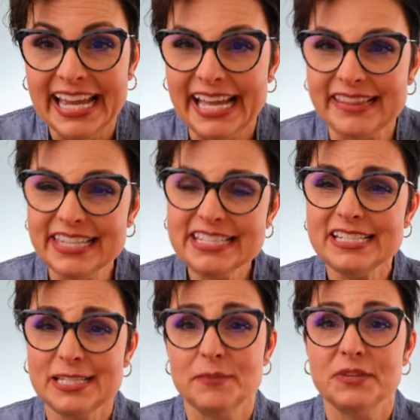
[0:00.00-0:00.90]
And this
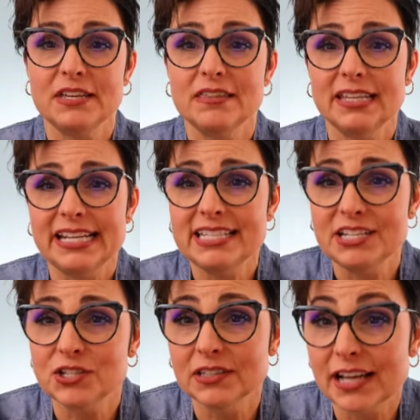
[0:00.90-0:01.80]
is something that I
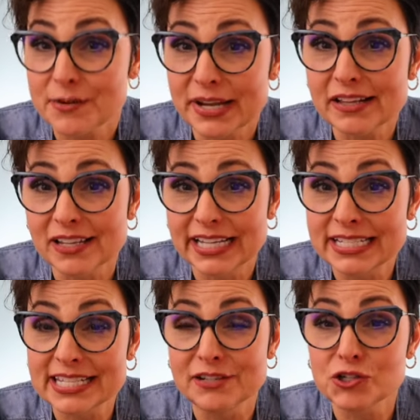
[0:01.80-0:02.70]
teach a lot of my
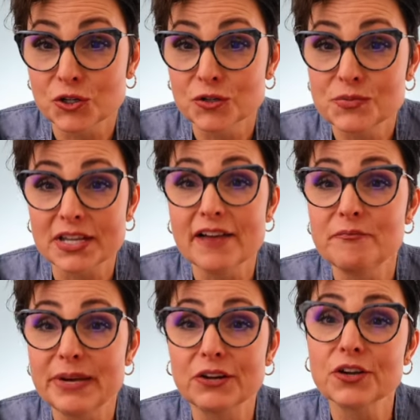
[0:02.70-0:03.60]
clients in terms
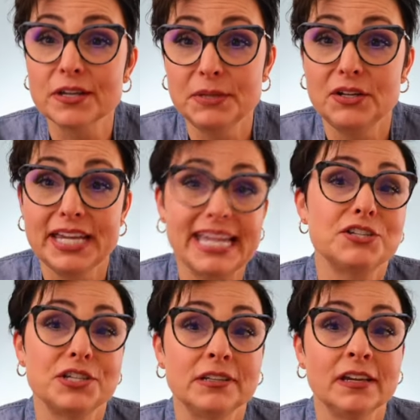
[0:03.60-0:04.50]
of better
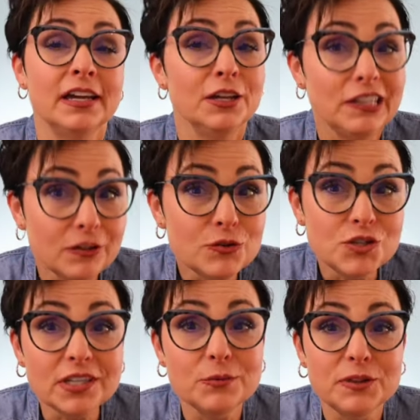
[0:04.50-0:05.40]
communication,
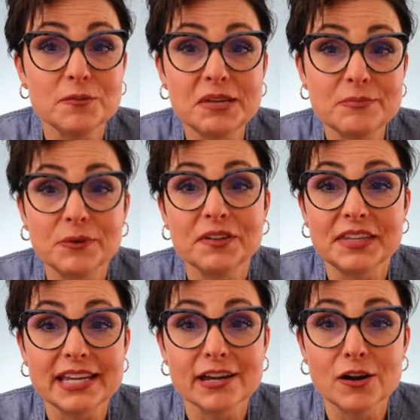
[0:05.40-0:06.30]
usually with the people that
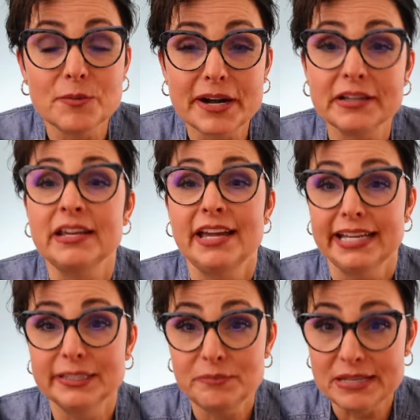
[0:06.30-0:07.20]
they care about
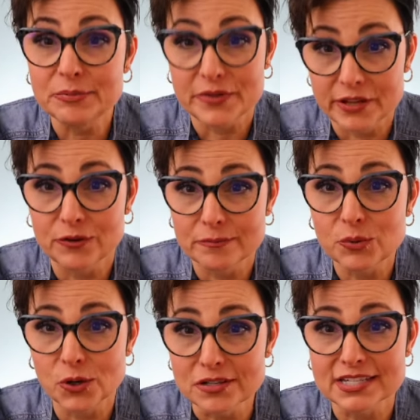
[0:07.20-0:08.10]
and the people that are
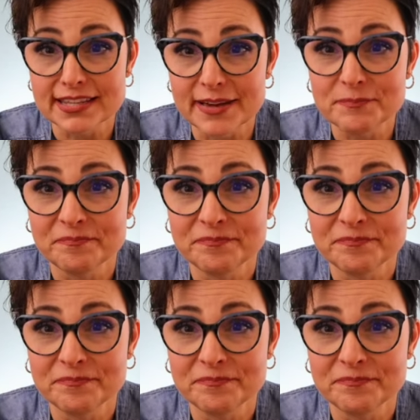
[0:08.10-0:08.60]
important to them.